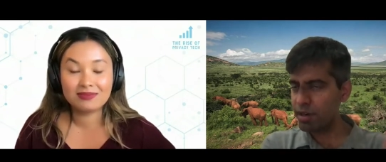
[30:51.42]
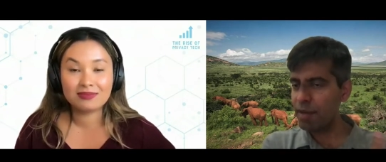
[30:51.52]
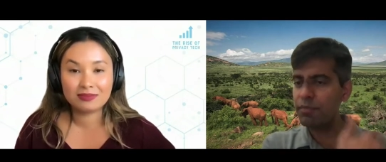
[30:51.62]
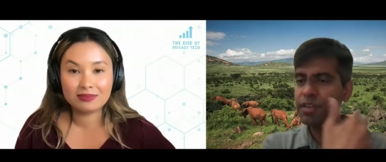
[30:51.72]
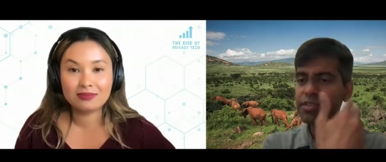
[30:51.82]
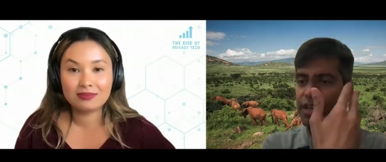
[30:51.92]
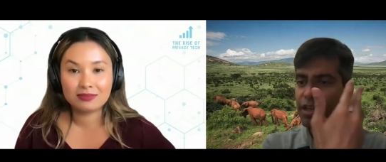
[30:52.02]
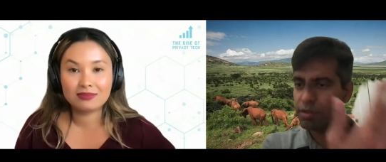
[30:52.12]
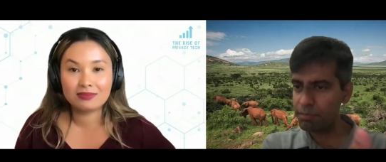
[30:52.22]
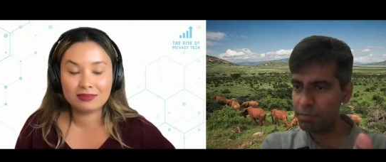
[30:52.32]
Speaker 1: and I'm
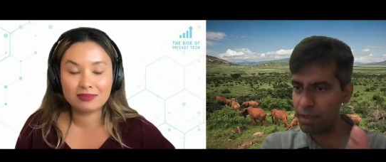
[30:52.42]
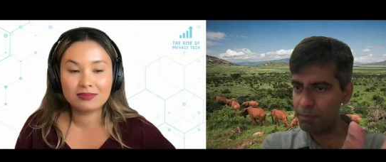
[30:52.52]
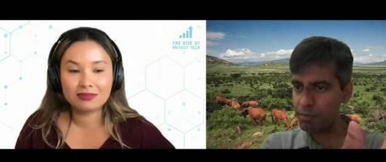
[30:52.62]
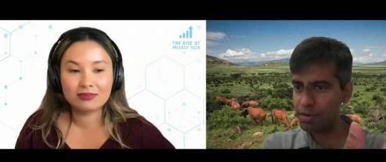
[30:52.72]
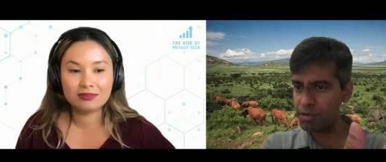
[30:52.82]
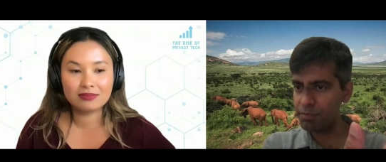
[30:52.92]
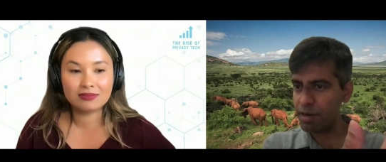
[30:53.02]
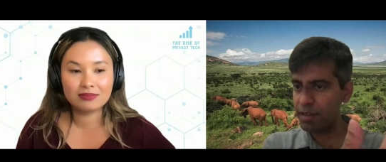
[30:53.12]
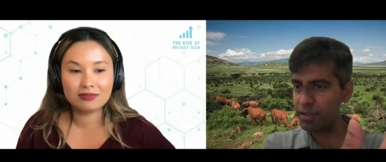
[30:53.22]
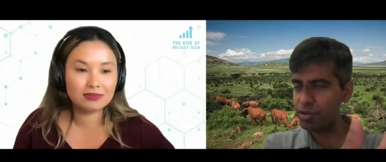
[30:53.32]
listening to the, the person
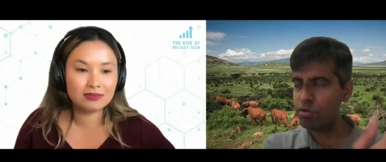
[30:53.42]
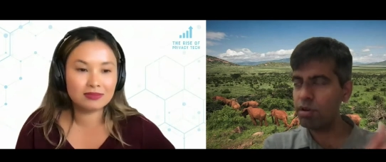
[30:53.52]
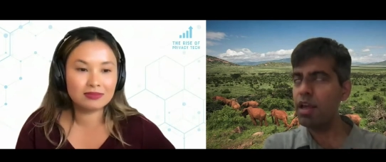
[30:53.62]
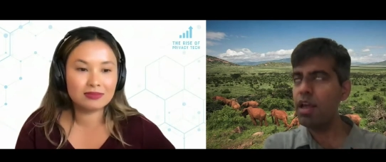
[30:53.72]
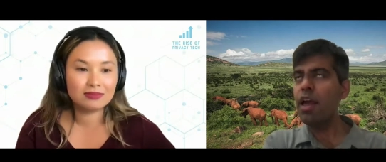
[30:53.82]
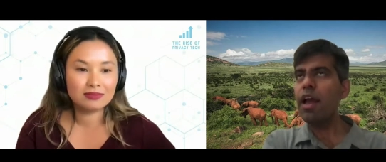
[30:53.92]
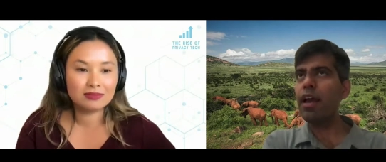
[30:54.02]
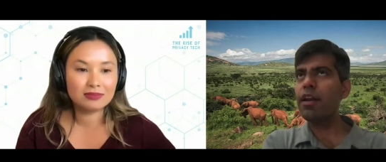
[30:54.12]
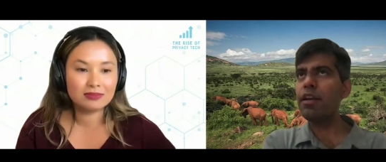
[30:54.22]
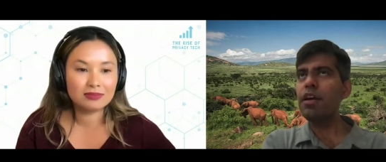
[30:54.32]
building the tool.
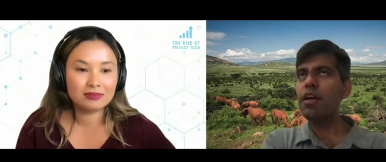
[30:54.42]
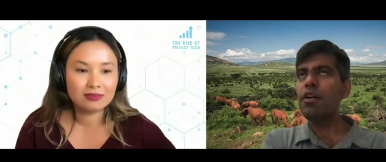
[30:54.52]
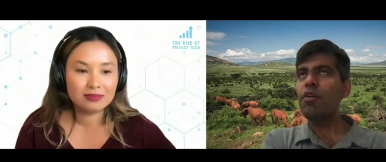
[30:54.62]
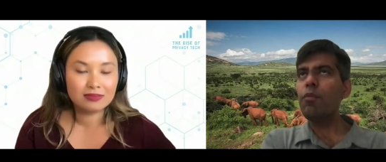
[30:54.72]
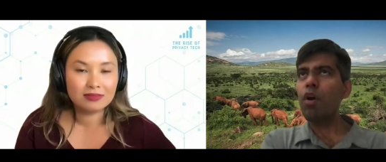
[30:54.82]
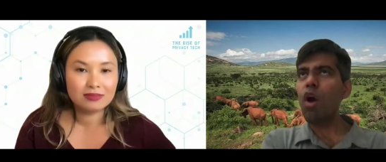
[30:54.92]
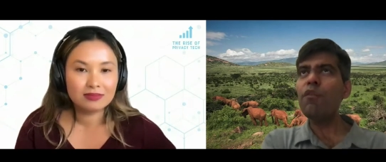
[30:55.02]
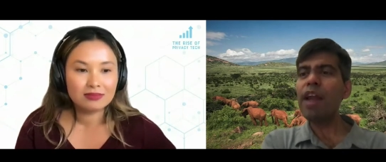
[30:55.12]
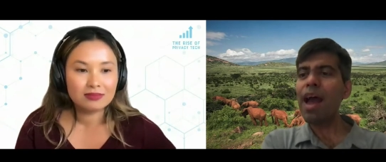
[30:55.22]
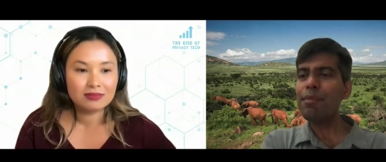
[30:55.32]
And what
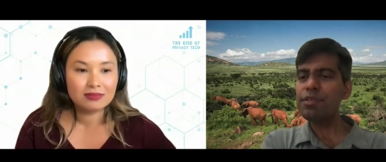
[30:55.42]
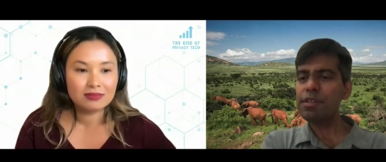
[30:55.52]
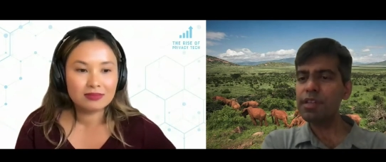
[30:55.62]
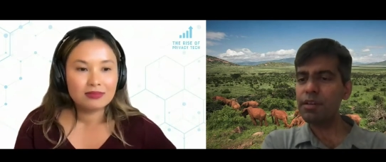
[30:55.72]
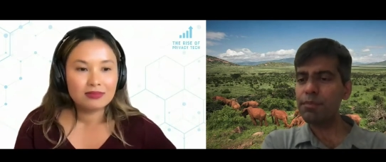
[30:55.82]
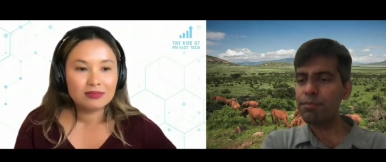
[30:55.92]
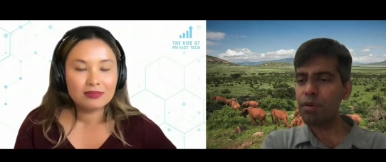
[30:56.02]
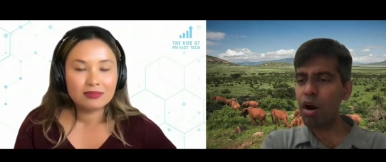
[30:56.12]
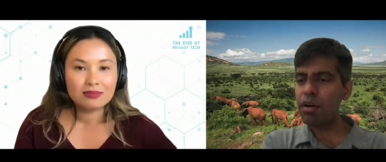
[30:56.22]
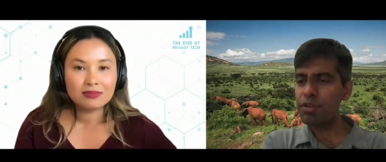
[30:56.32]
often happens is that the
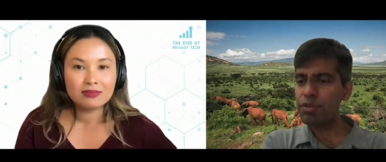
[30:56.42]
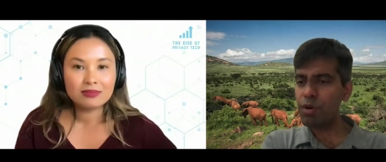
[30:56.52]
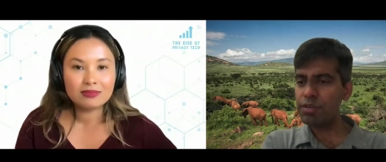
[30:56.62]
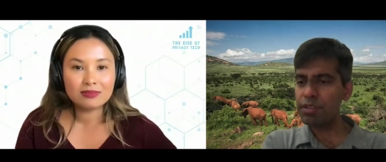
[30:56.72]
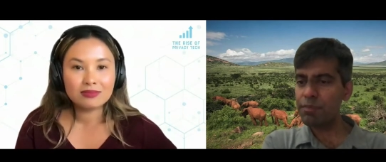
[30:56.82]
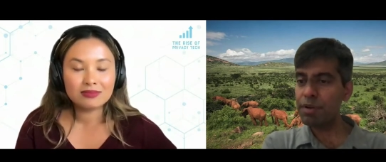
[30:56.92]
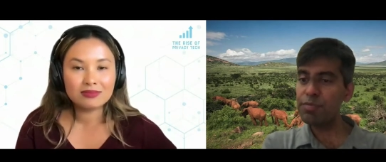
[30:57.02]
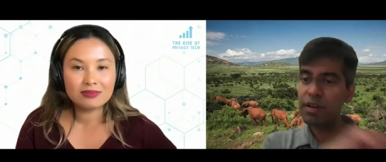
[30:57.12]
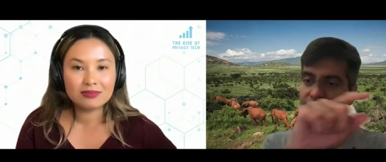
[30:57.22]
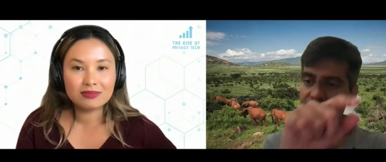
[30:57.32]
product is worse than the
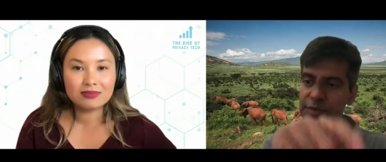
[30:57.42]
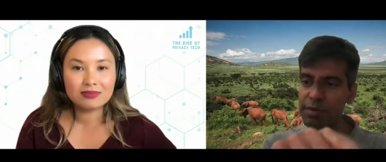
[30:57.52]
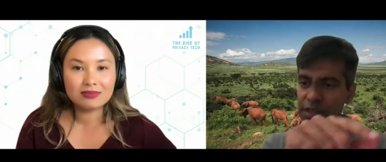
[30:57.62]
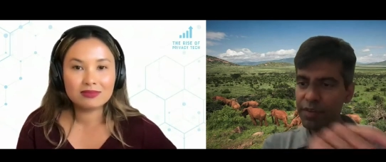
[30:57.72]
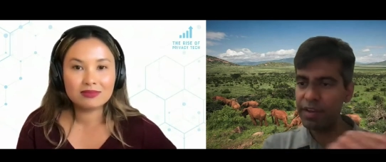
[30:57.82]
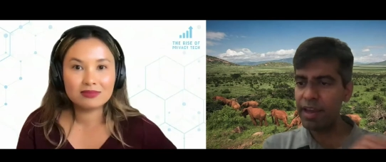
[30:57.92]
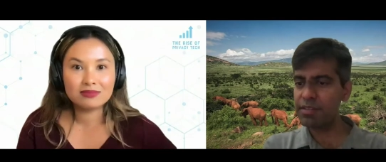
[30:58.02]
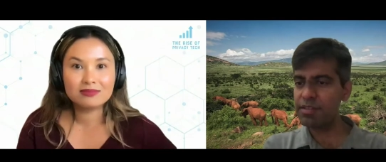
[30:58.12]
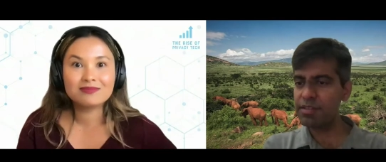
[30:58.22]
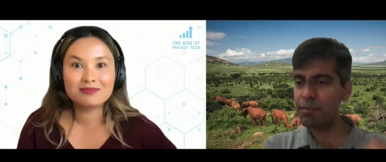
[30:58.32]
pitch, but in this specific
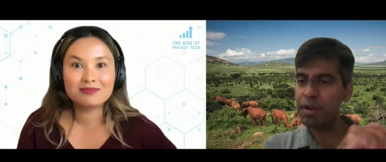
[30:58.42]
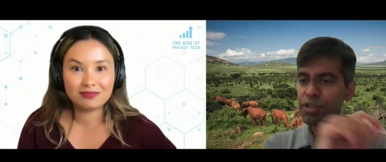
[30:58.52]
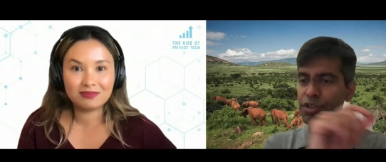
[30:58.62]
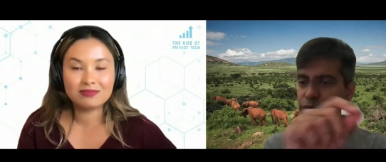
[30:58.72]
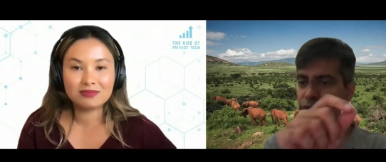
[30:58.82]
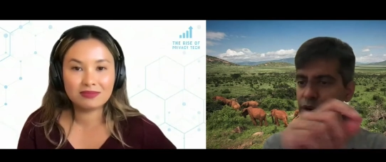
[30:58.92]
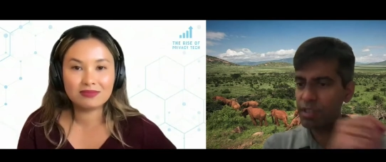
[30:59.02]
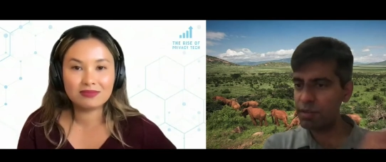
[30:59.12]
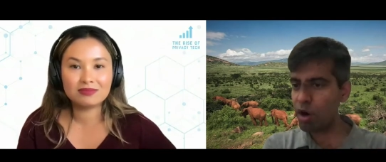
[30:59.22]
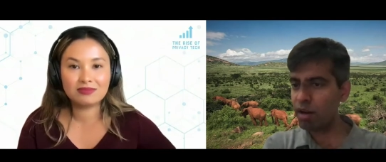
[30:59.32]
case, the pitch is worse than the
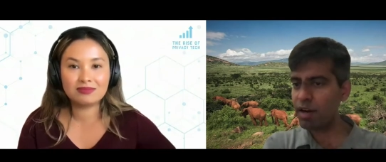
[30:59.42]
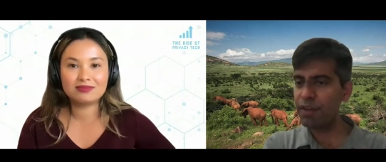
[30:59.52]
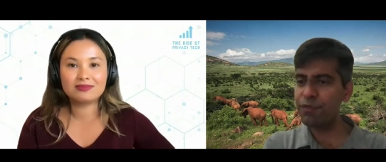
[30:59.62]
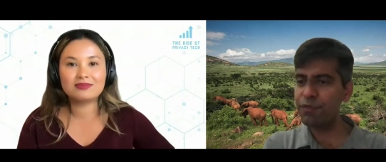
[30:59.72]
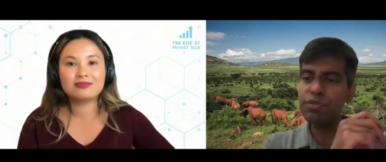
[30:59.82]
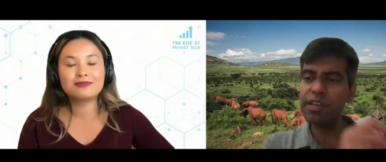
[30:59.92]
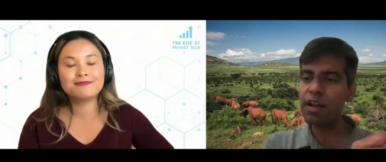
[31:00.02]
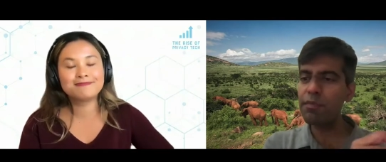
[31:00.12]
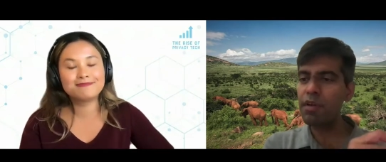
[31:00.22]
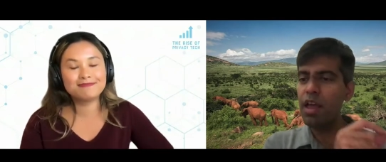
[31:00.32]
product. Like if you set
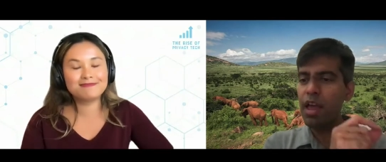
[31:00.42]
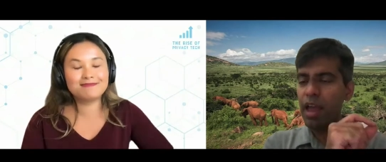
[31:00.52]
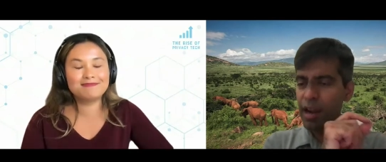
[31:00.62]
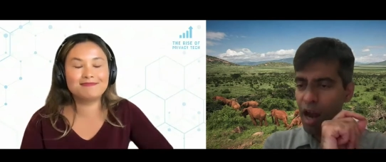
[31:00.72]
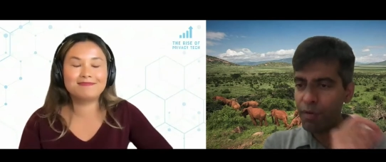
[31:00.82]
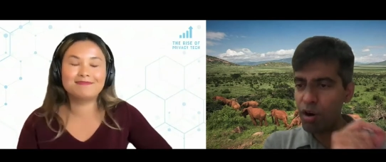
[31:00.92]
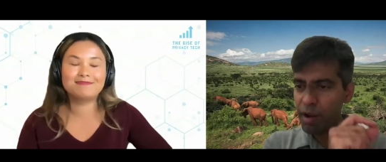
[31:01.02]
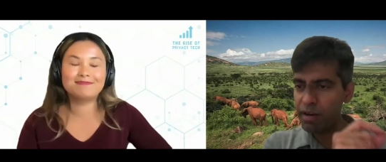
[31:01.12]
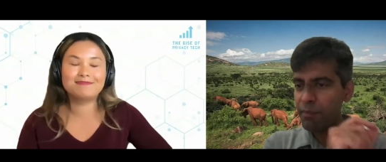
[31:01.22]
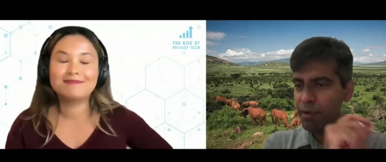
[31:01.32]
up an hour on
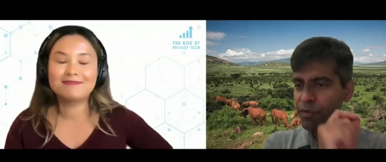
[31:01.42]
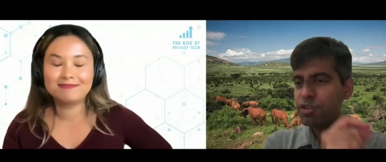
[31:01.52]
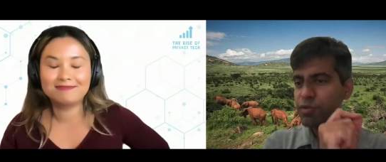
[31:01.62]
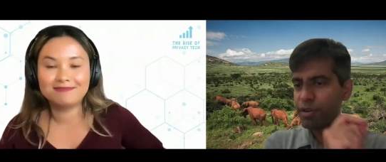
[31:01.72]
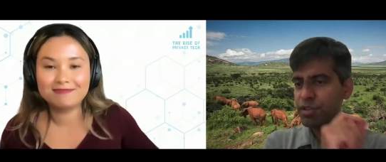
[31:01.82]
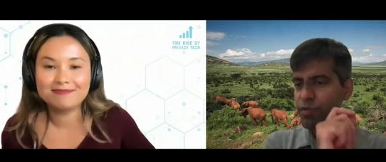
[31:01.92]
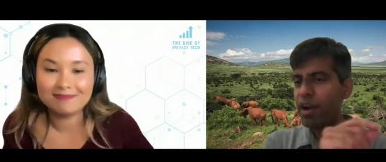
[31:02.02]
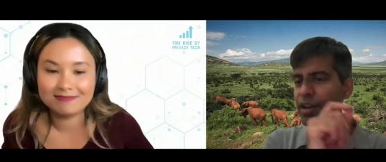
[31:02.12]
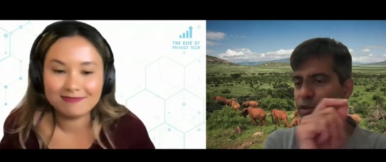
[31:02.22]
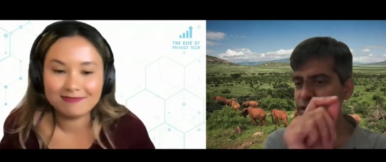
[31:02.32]
my time, my first question is,
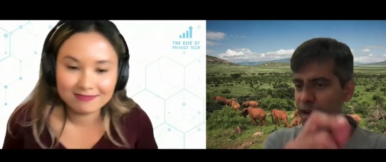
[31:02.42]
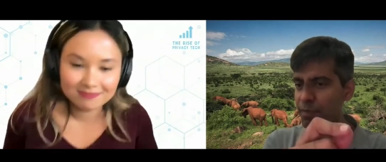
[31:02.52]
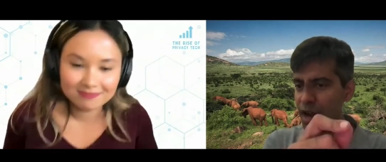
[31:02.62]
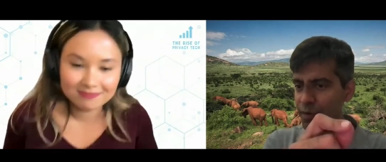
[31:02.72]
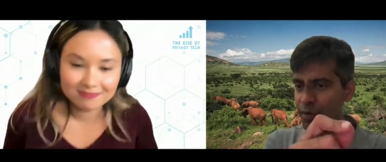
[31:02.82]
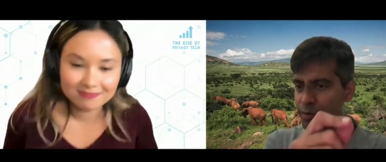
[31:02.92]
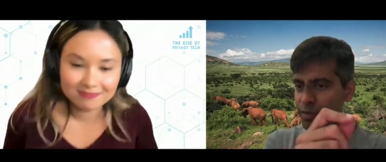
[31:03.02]
why do you set up an hour with